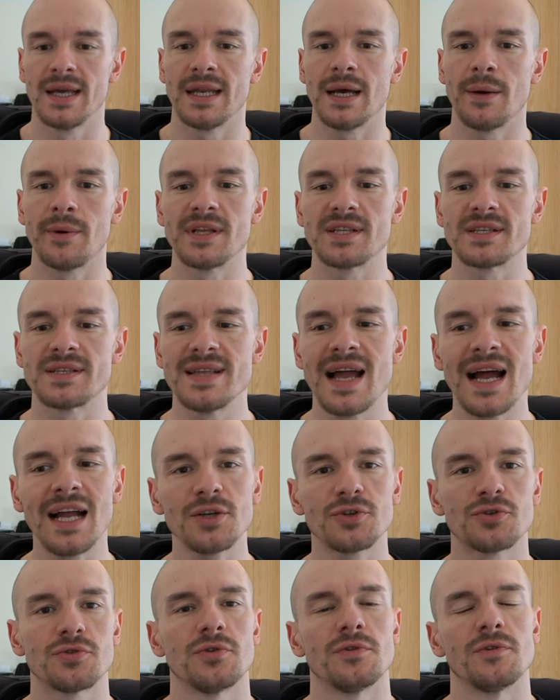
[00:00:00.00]
Now, it's
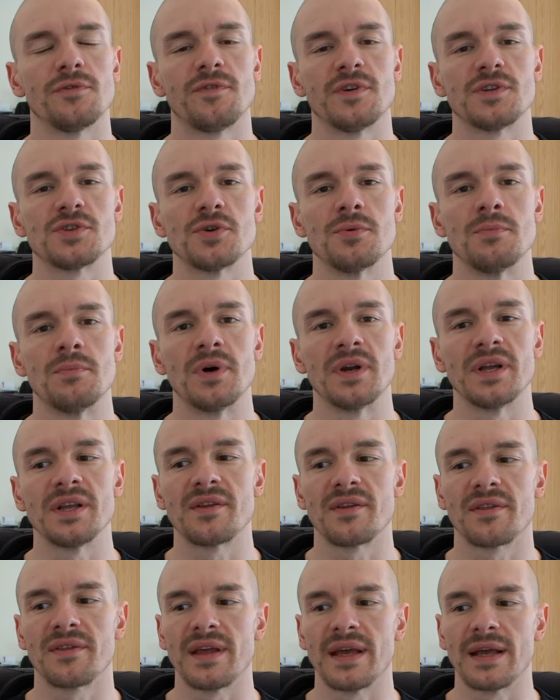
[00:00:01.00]
natural for somebody
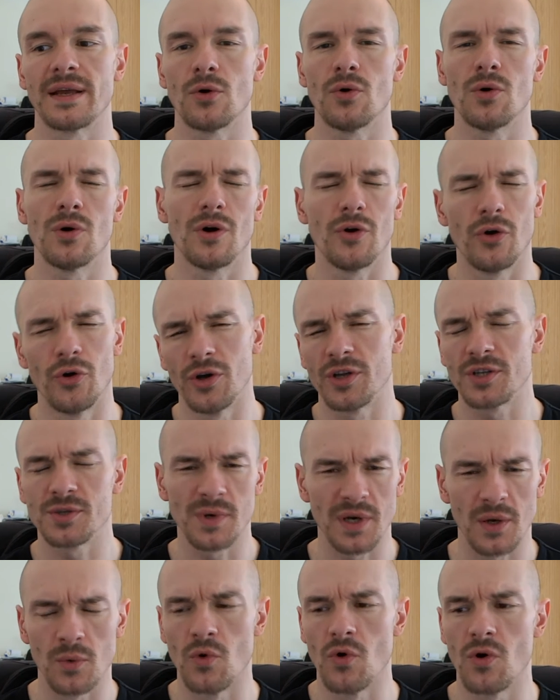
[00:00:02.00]
to think, oh, it hurts
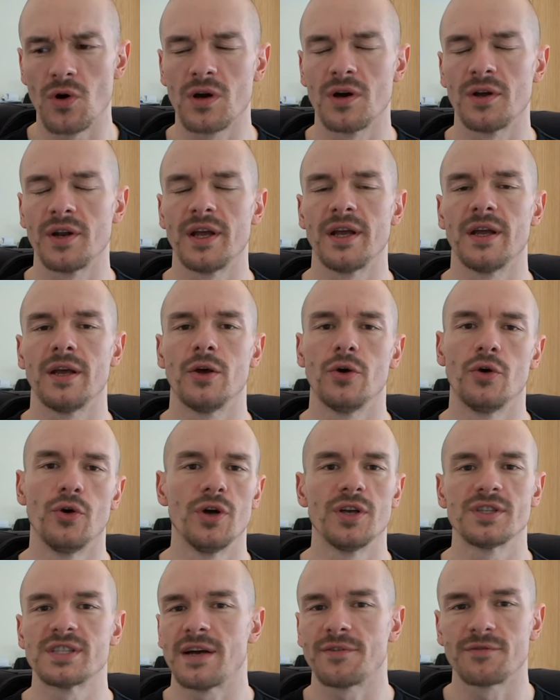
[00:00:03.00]
when I walk on it, it
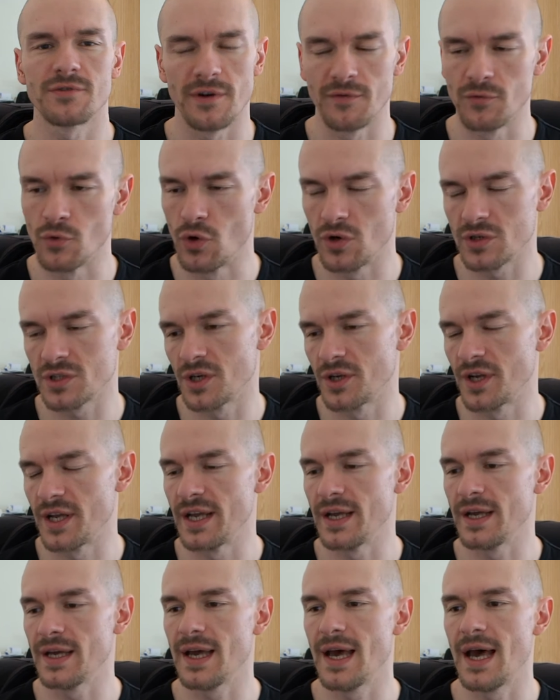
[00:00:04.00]
hurts after I've walked on
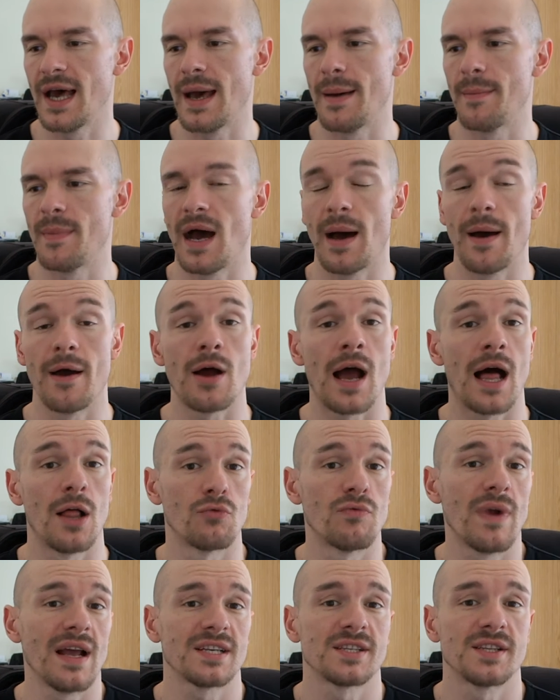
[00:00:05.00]
it,
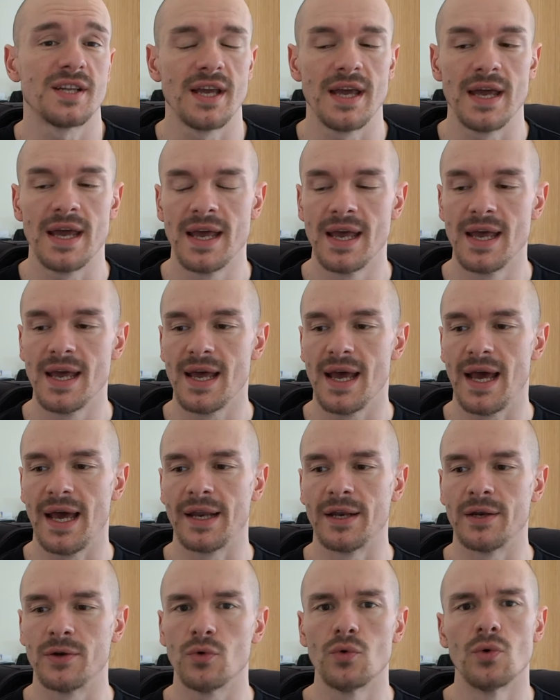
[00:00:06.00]
I'll rest it,
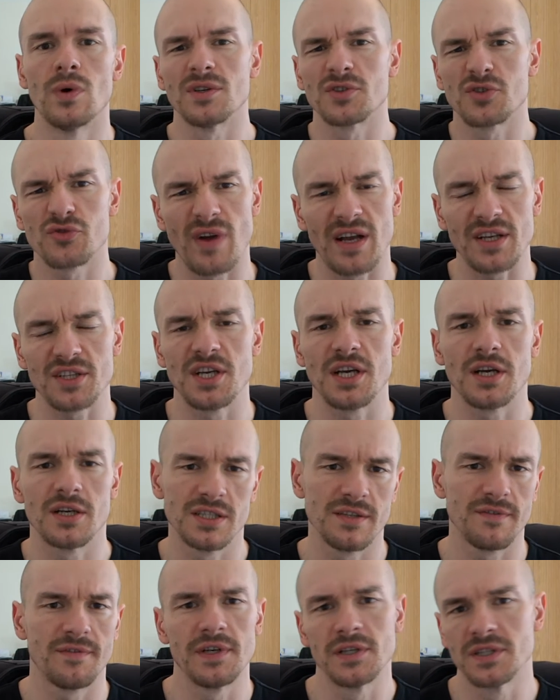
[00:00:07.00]
and oh, I'll stretch it
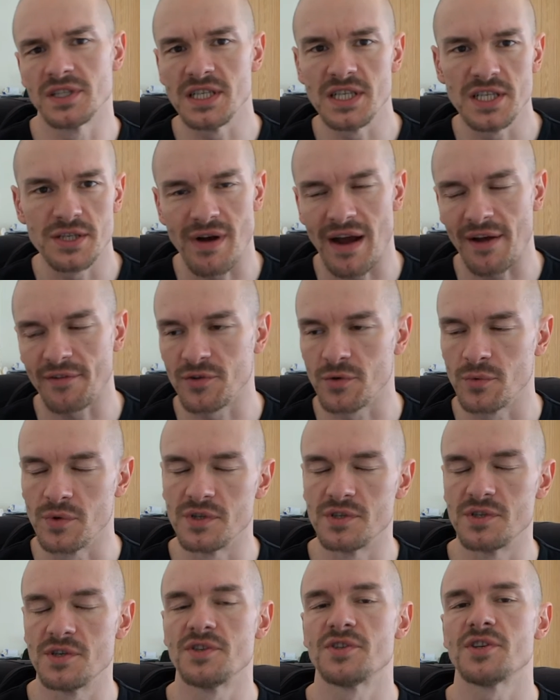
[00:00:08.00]
because it feels easier
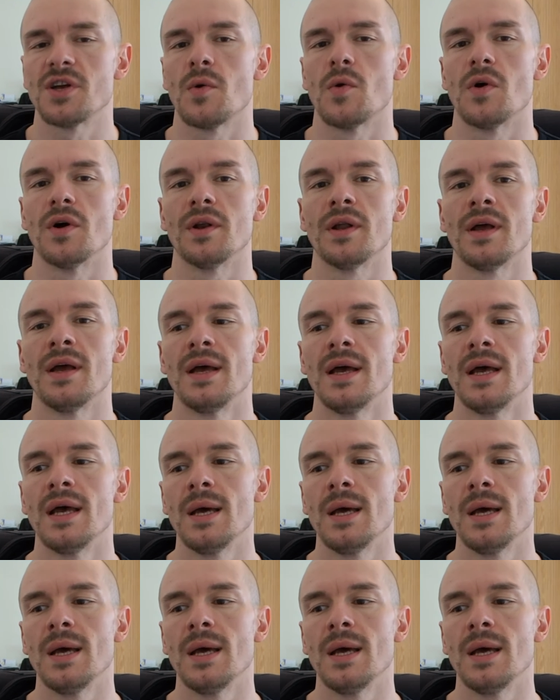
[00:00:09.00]
afterwards, and so on.